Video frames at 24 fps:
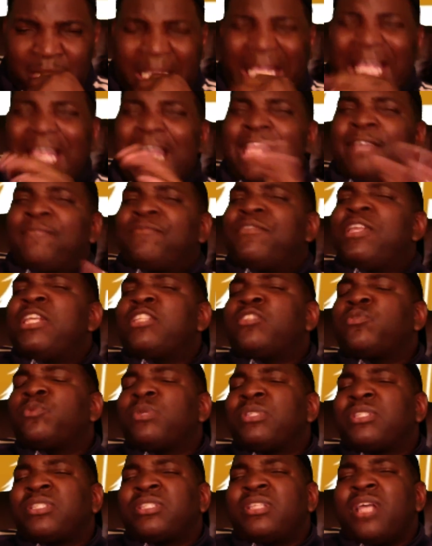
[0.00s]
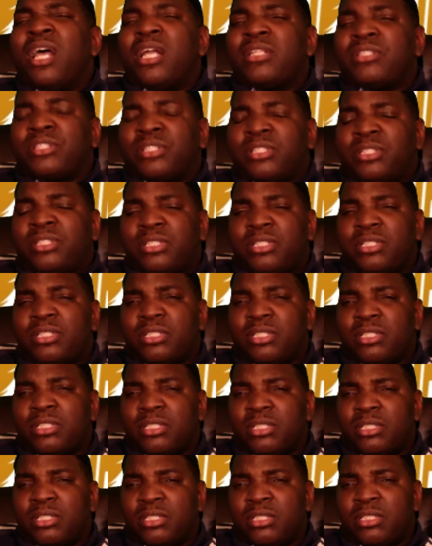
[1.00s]
If this was such
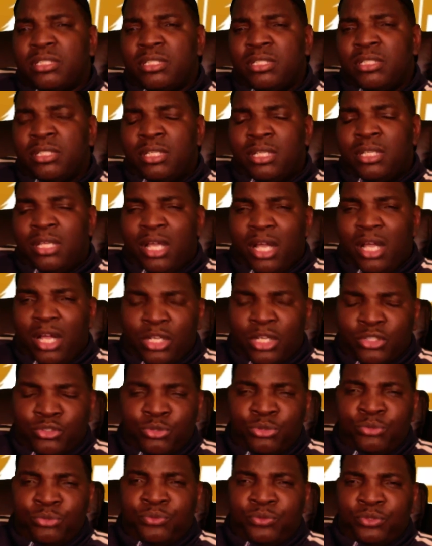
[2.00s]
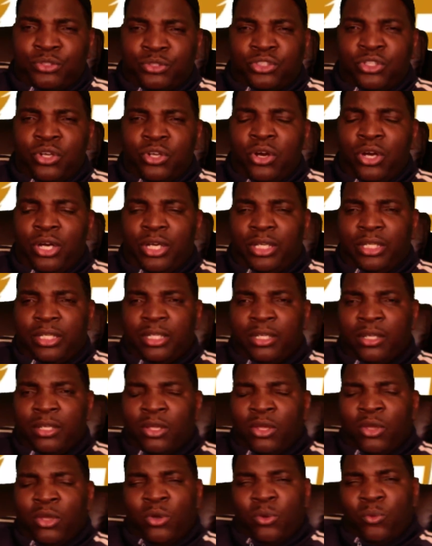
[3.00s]
a truthful story,
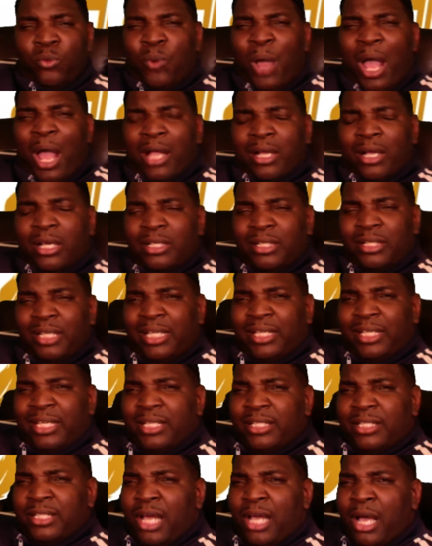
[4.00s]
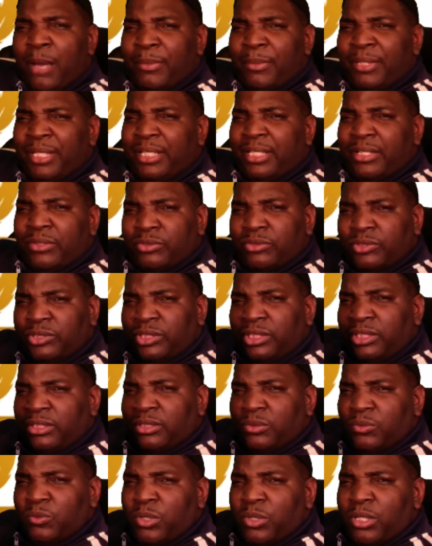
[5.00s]
why couldn't they get Dominique on
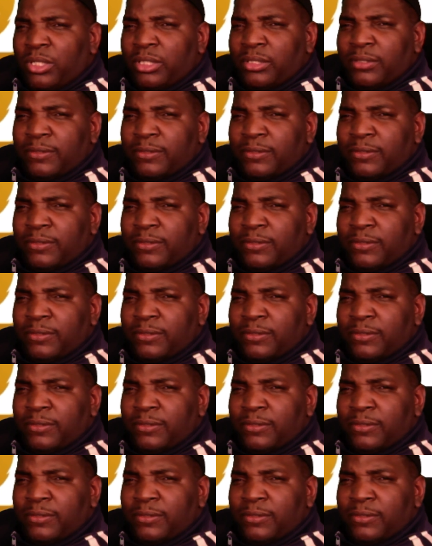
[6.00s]
season 1?